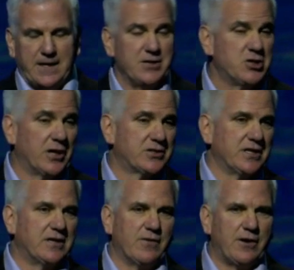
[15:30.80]
And
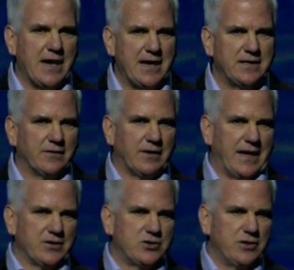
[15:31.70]
just at the very end of
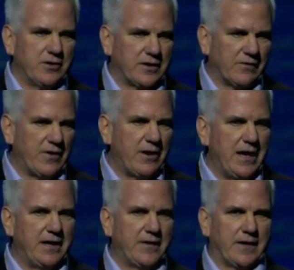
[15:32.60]
last year, at the
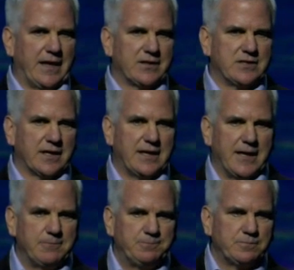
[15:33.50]
very end of the last
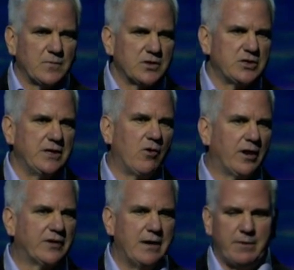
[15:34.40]
decade, Steve
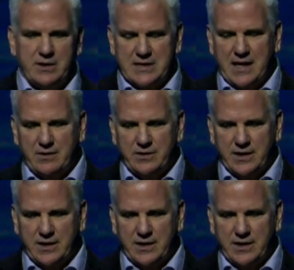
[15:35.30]
Ross came into town.